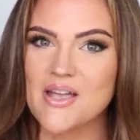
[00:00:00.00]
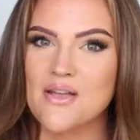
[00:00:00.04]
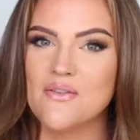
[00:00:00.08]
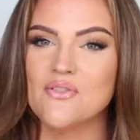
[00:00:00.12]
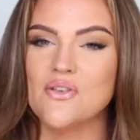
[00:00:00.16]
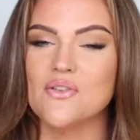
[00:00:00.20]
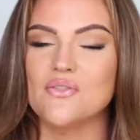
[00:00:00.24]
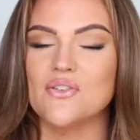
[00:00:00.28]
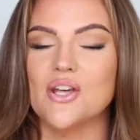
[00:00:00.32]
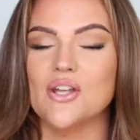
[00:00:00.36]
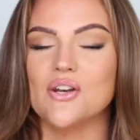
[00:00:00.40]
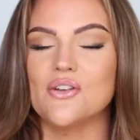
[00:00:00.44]

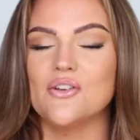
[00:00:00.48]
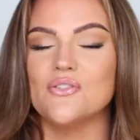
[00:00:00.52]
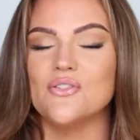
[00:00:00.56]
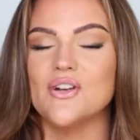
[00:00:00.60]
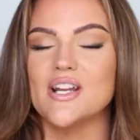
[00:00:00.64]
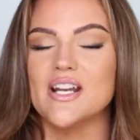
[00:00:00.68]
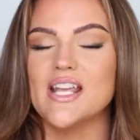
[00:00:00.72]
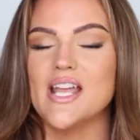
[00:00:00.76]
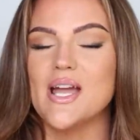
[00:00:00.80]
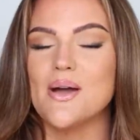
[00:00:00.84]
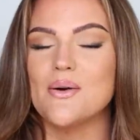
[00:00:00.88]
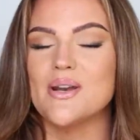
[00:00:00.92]
If you've not
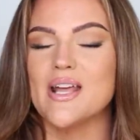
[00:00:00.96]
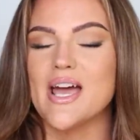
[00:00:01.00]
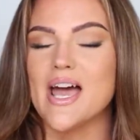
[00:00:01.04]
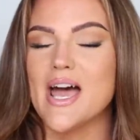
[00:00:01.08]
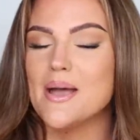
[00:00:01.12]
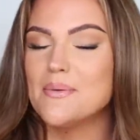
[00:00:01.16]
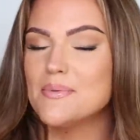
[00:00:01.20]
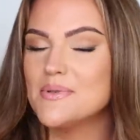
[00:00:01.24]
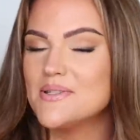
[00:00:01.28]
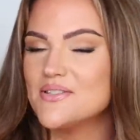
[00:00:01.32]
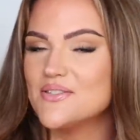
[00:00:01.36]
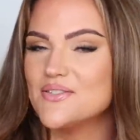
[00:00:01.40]
already, I would
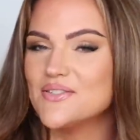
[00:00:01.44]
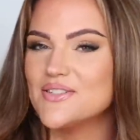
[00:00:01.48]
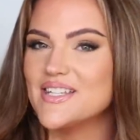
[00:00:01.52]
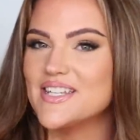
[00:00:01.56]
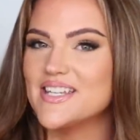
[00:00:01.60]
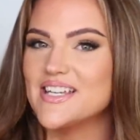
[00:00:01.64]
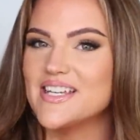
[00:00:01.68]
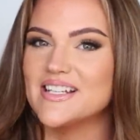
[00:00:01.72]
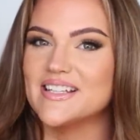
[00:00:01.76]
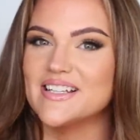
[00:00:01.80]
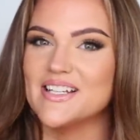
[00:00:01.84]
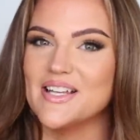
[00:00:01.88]

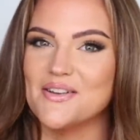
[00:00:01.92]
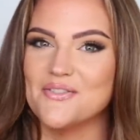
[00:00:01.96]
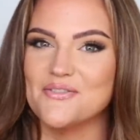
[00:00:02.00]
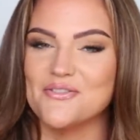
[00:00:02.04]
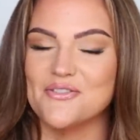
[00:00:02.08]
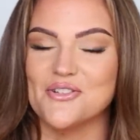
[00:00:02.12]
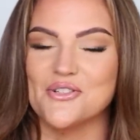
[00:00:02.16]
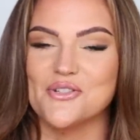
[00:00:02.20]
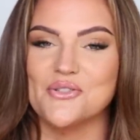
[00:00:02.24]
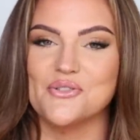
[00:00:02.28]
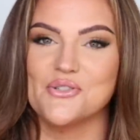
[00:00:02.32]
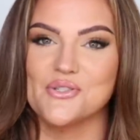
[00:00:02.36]
absolutely love
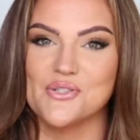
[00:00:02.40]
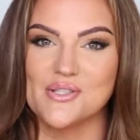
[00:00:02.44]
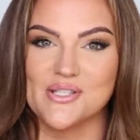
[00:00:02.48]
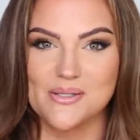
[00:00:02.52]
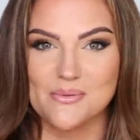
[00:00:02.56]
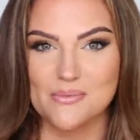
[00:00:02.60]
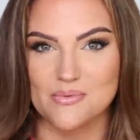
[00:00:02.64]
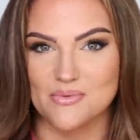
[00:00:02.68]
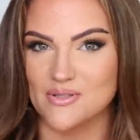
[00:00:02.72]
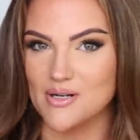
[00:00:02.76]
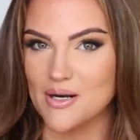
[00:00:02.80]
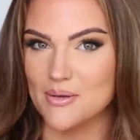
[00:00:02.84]
for you to
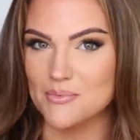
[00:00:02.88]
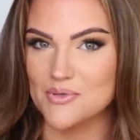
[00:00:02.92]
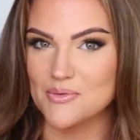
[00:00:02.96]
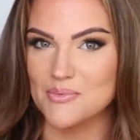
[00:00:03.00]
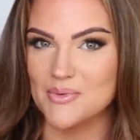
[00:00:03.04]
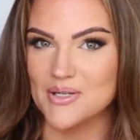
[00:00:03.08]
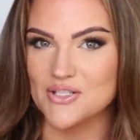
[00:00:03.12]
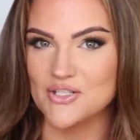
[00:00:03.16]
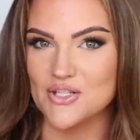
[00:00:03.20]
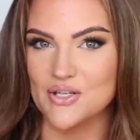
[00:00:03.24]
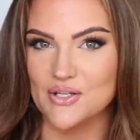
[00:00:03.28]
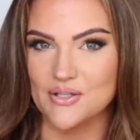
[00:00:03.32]
subscribe to
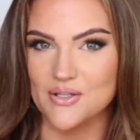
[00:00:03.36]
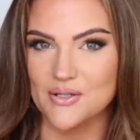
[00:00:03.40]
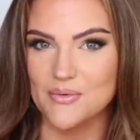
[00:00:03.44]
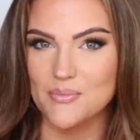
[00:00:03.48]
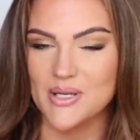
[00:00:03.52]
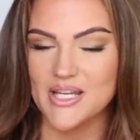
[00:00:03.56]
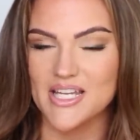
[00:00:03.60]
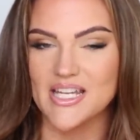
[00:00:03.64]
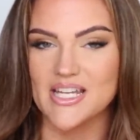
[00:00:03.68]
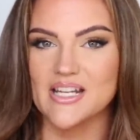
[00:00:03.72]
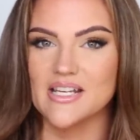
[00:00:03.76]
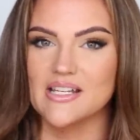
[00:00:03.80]
my channel
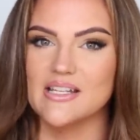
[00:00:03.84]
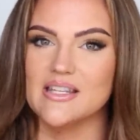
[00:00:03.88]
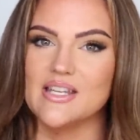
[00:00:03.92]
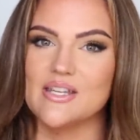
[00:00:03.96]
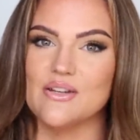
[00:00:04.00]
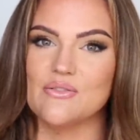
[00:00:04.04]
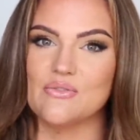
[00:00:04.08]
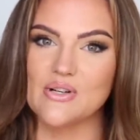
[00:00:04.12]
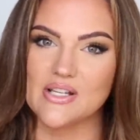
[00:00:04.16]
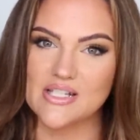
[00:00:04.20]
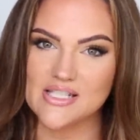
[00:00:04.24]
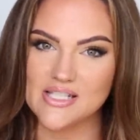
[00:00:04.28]
by hitting
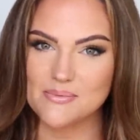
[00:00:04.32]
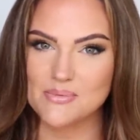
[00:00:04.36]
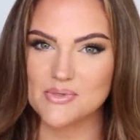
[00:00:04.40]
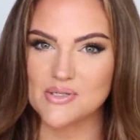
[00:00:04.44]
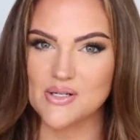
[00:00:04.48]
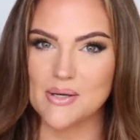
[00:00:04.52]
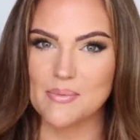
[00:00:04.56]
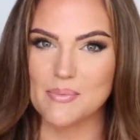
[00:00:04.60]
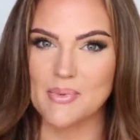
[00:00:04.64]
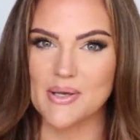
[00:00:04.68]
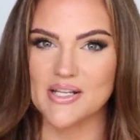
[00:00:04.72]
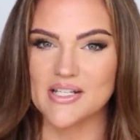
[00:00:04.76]
the red
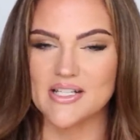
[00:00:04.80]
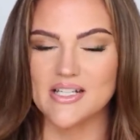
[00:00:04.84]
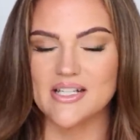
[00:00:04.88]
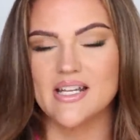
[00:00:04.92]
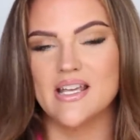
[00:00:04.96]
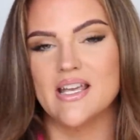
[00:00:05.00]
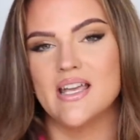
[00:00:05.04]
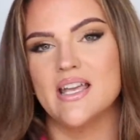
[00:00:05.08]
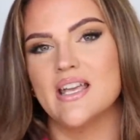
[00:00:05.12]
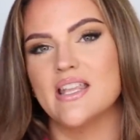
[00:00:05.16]
subscribe button,